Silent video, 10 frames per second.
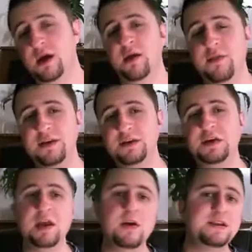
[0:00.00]
This
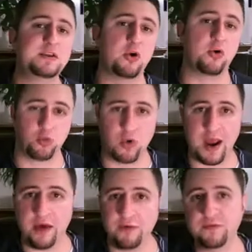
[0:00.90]
here is a
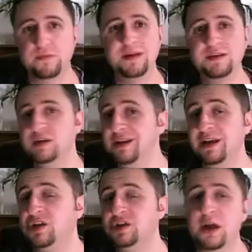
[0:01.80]
graph. This is an
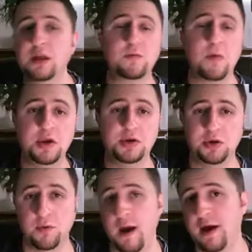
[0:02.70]

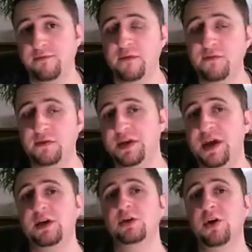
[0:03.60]
acceleration graph. If you
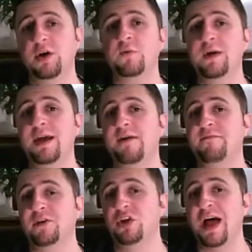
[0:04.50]
take a look, we have
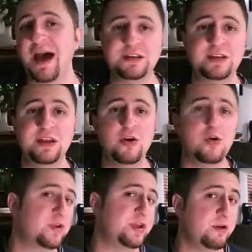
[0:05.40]
velocity
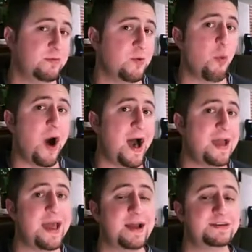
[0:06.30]
over here on the
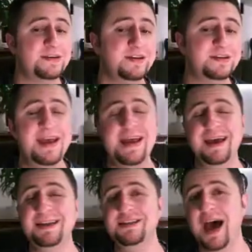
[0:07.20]
y-axis
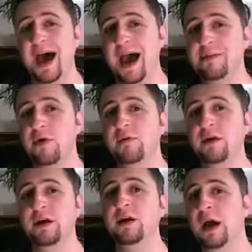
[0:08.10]
and time over
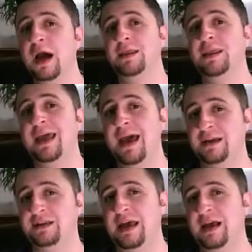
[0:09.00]
here on the
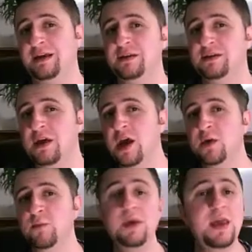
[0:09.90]
x-axis.
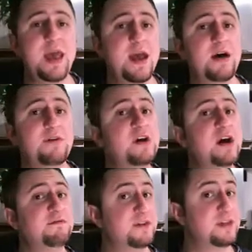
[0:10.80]
We have
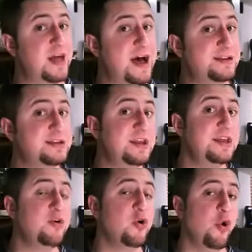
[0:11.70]

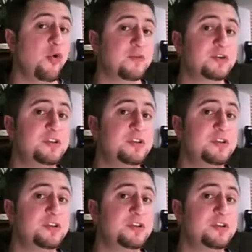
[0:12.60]
velocity over